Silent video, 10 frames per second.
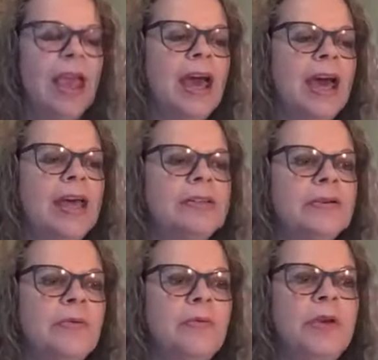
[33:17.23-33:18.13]

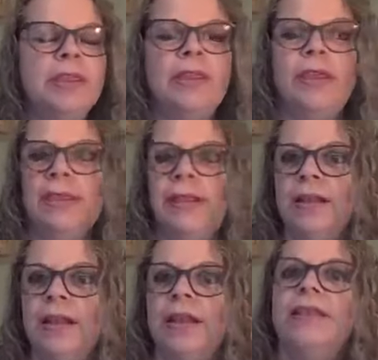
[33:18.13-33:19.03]
And
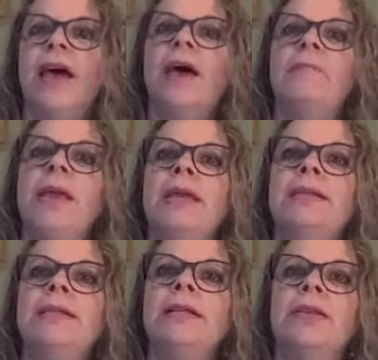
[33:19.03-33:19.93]
within that
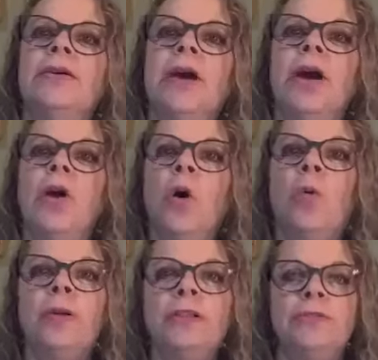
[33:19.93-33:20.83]
painting, there are a
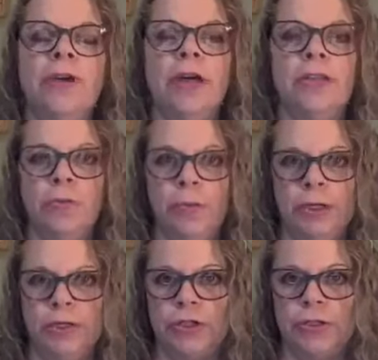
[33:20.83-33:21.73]
whole bunch of other
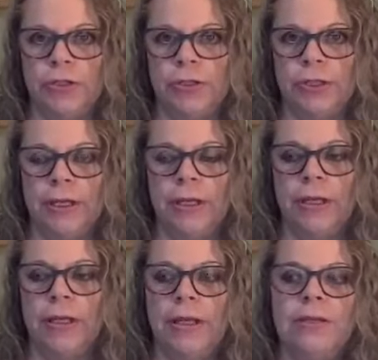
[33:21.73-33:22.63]
pictures.
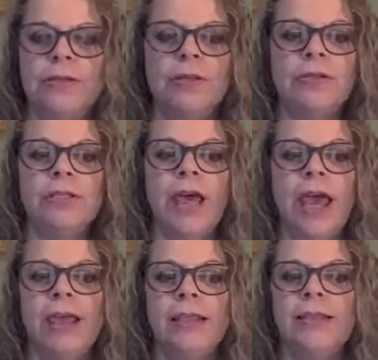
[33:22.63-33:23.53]
There's
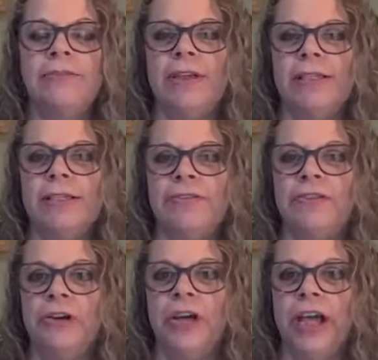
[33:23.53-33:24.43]
like the face of
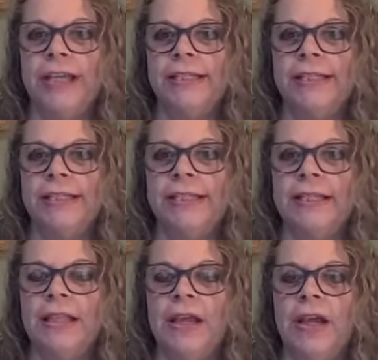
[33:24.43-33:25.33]
Christ is
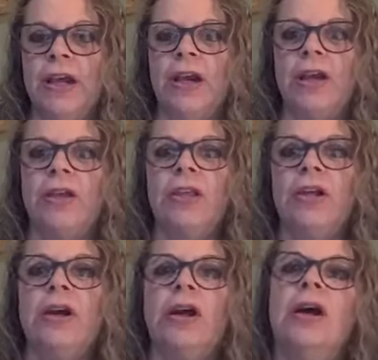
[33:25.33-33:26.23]
in there.
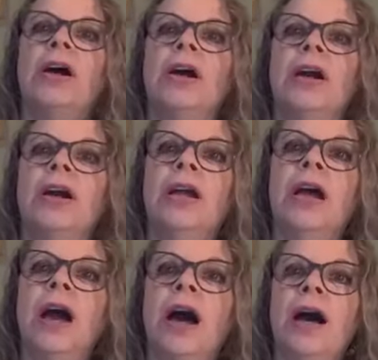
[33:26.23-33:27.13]
There are
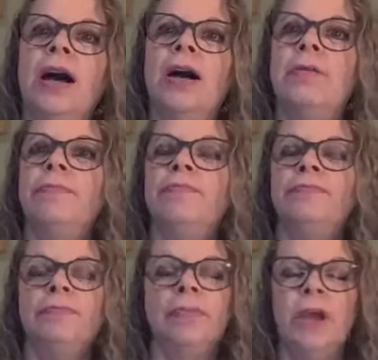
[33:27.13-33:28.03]

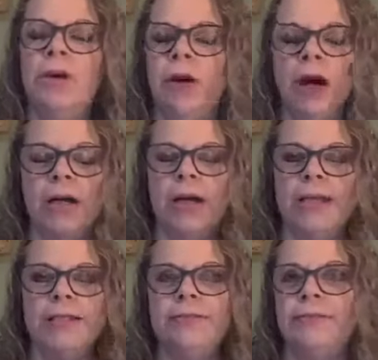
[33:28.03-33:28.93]
um, oh, all
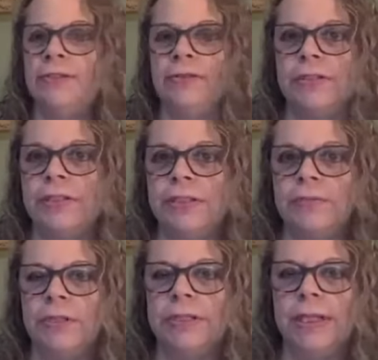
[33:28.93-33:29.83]
kinds of different
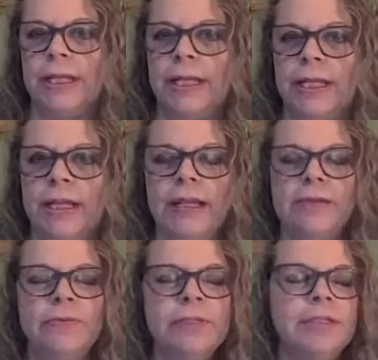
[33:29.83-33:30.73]
symbols in it. And
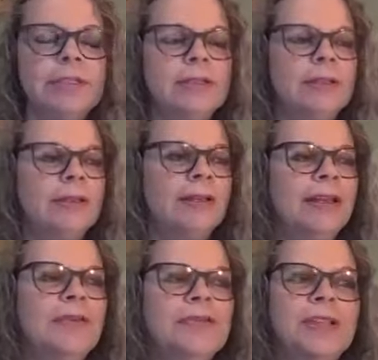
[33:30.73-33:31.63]
it was just,
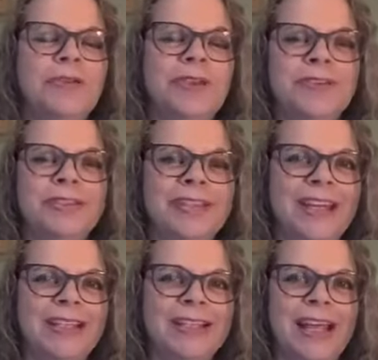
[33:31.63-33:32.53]
it was like one of those
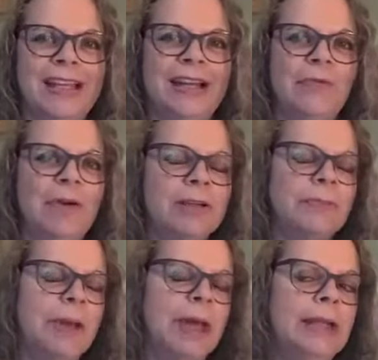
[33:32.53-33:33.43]
things that I
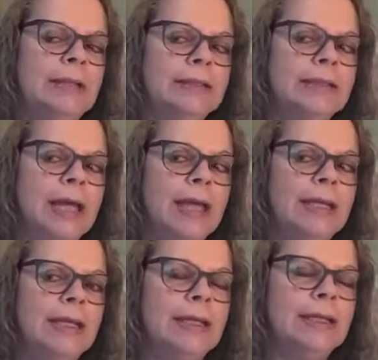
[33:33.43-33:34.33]
walked by and looked at
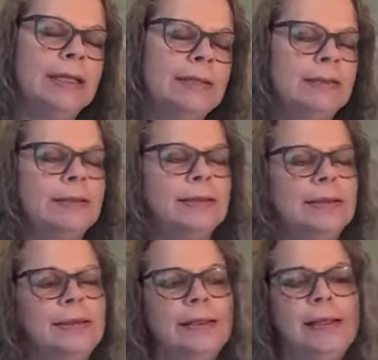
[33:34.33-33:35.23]
it,
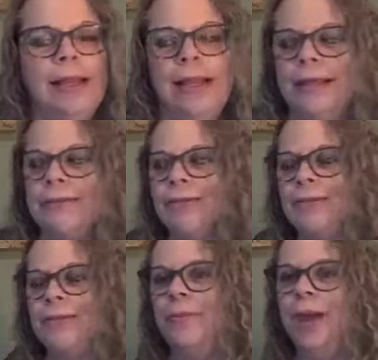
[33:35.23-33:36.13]
and it
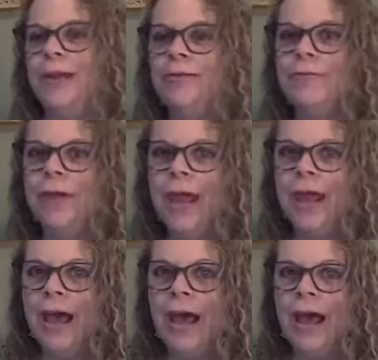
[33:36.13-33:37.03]
circled back
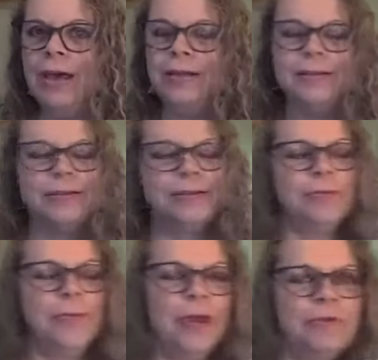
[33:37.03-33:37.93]
around,
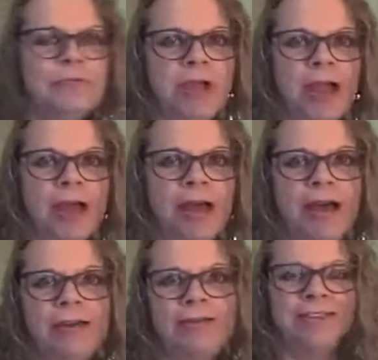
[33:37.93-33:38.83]
circled back
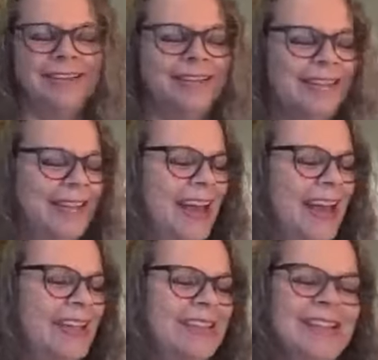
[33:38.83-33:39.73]
around,
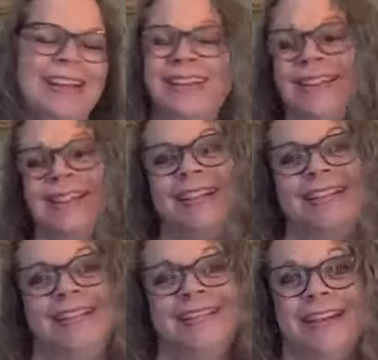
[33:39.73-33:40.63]
and it's like
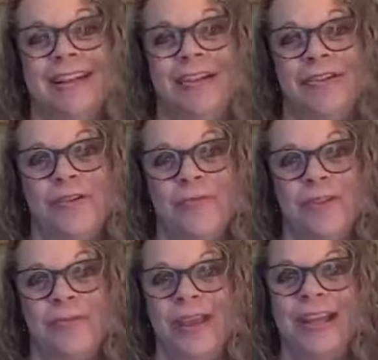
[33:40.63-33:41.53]
it's just got to go home
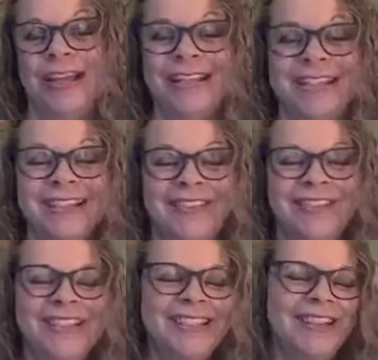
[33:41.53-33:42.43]
with me, and I just love
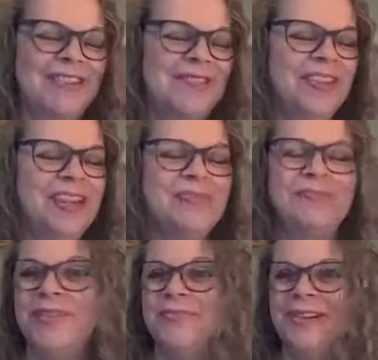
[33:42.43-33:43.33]
it. So,
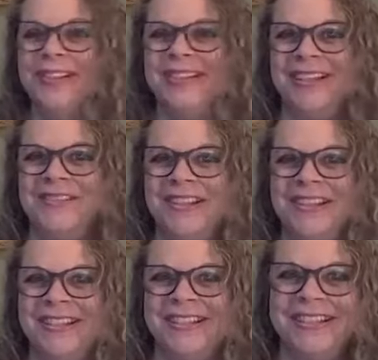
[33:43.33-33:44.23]
Mother Mary is here with
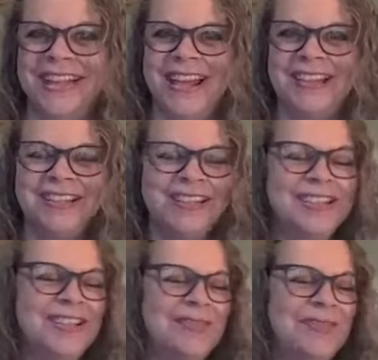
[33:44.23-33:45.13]
us tonight. She
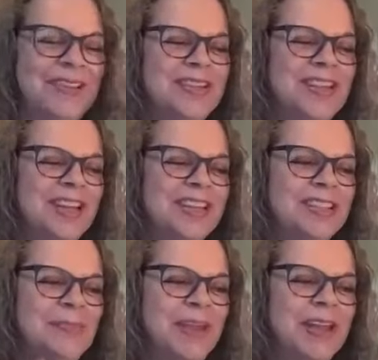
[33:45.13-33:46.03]
has she
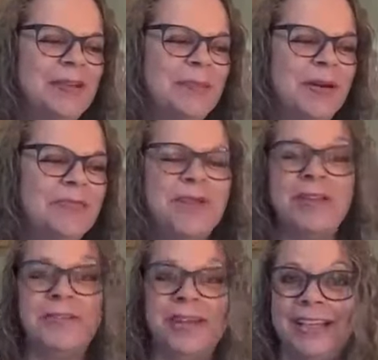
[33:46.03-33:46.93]
has been a part of my
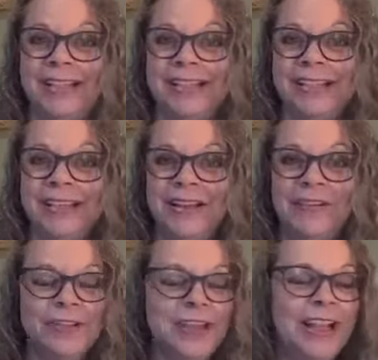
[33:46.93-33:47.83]
readings
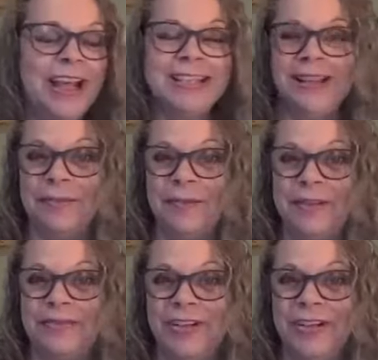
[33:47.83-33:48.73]
for the last couple
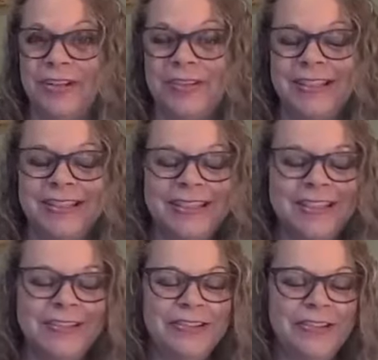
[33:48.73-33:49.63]
of years since I
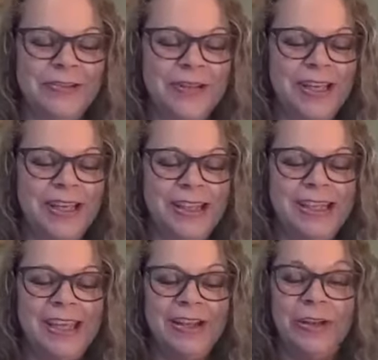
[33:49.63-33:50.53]
started doing
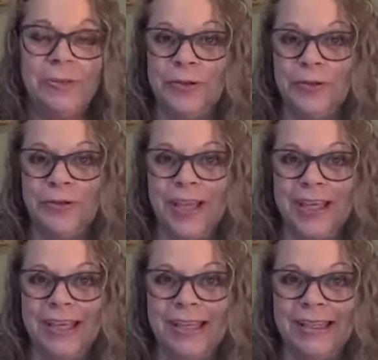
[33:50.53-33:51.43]
the Karuna
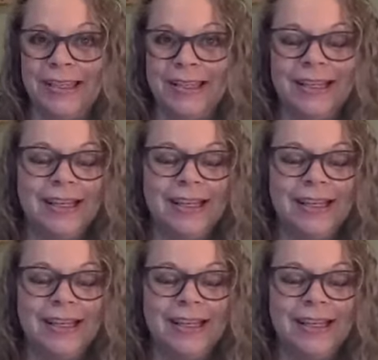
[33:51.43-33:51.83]
Reiki.